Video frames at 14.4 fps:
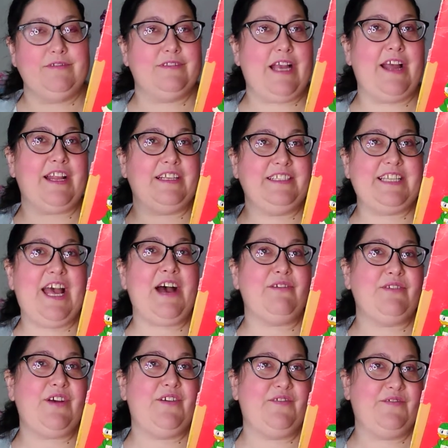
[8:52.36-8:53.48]
kind of
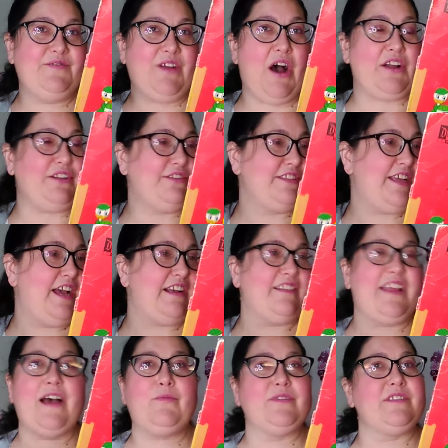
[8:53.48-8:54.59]
sound of Donald Duck.
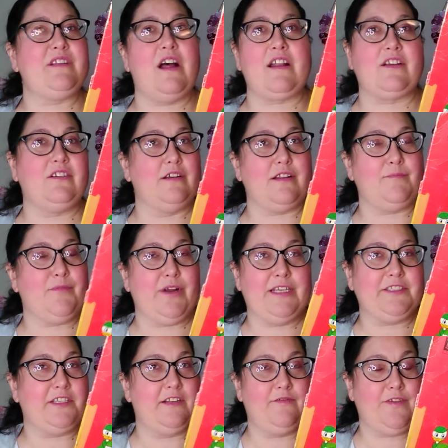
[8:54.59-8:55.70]
That was not a good
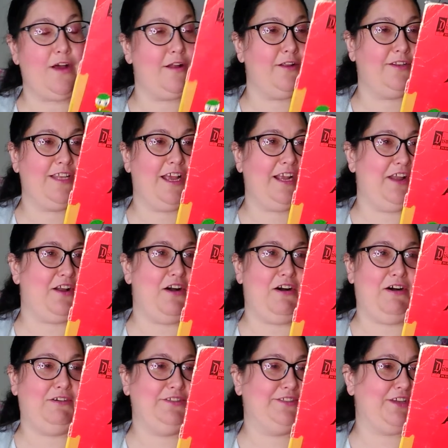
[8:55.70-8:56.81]
impression of Donald Duck at
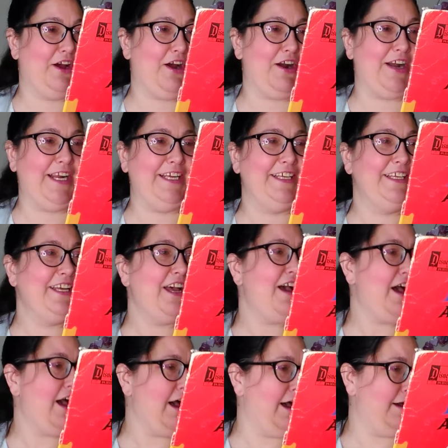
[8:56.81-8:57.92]
all, sorry.
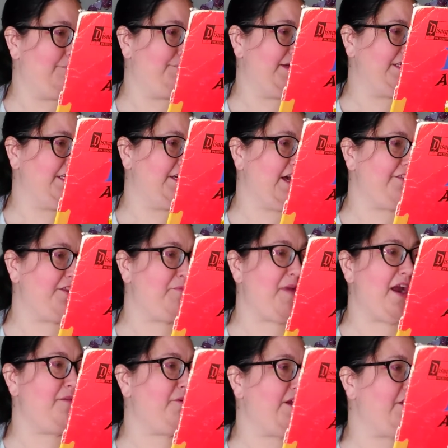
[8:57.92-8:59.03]
But you got The
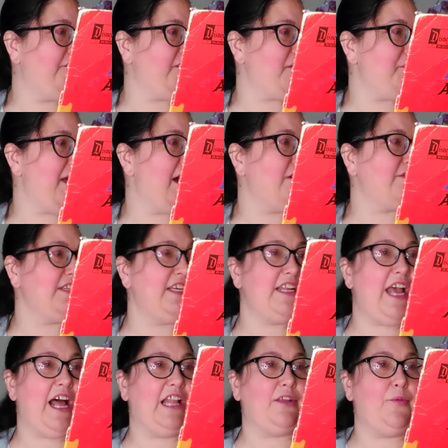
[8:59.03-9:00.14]
Bear Went Over the Mountain,
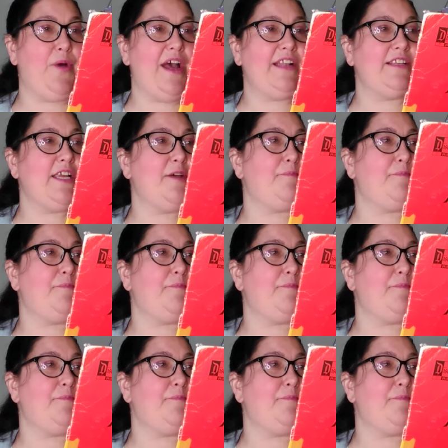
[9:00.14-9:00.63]
Alouette,